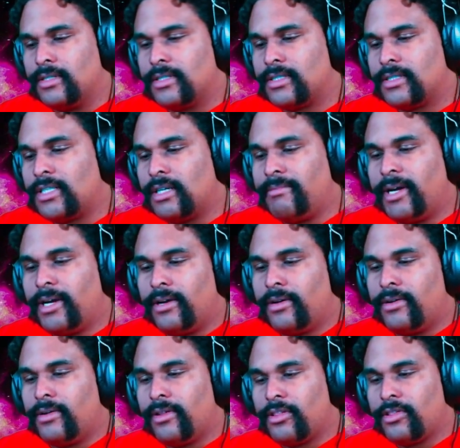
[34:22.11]

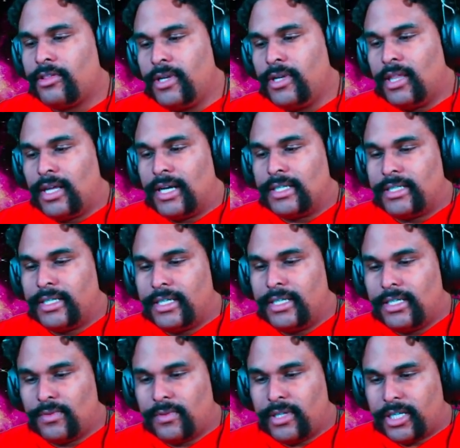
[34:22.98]
Somehow, three
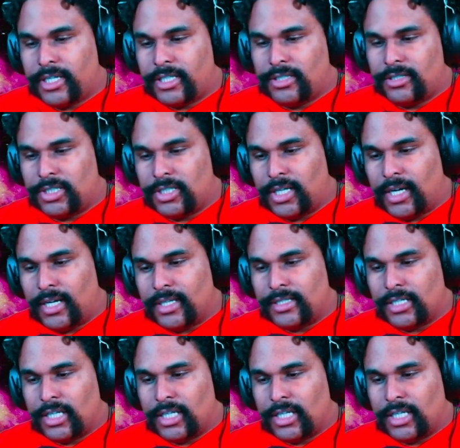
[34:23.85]
lattes with extra shots,